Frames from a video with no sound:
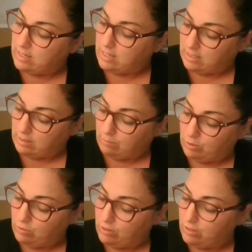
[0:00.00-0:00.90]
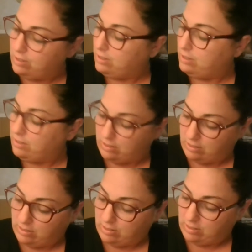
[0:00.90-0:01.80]
Computer.
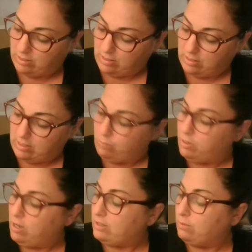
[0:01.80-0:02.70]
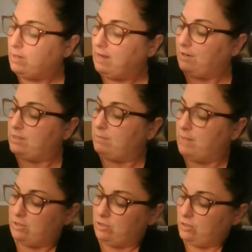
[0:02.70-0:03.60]
We also have our
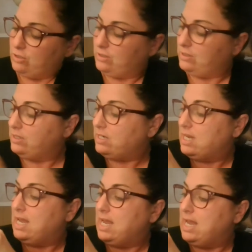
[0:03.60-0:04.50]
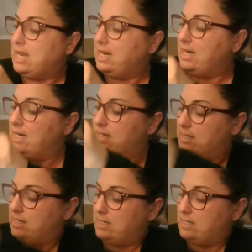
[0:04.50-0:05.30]
specials and